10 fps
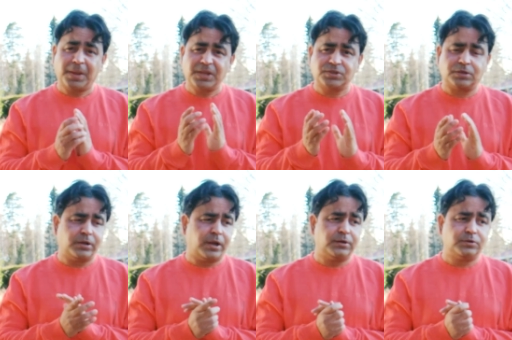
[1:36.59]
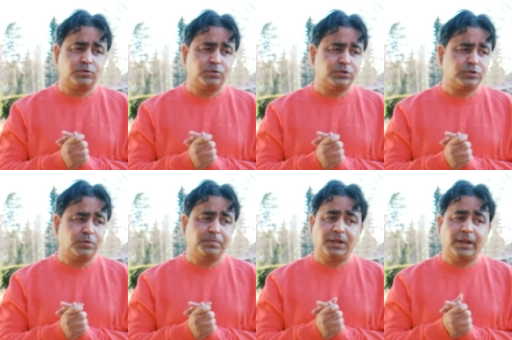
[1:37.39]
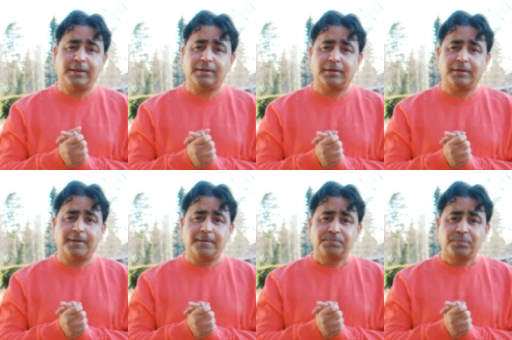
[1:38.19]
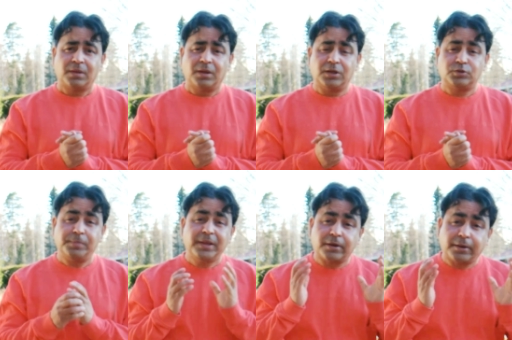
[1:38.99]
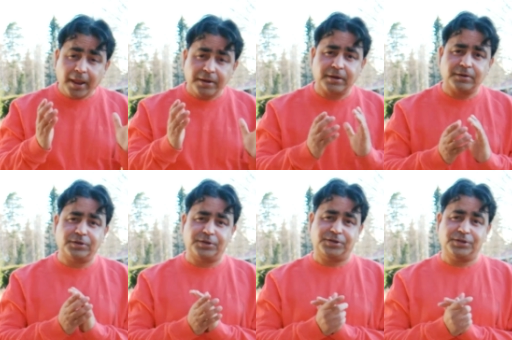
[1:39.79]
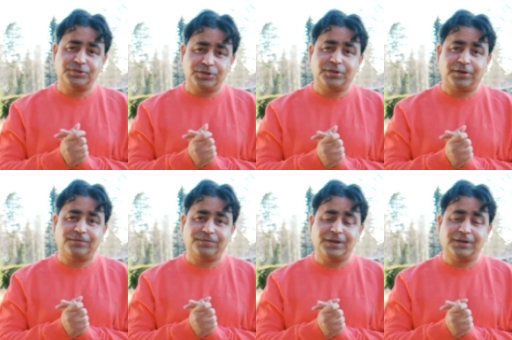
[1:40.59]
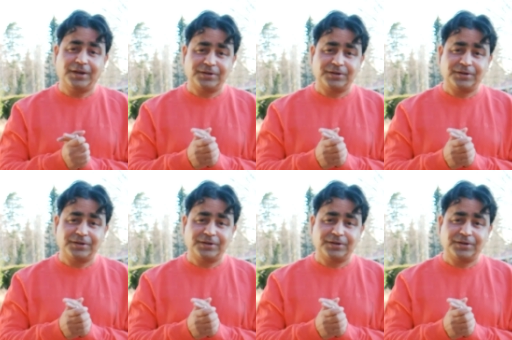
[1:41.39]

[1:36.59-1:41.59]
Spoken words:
passion and should be like to make a career in the data engineering field.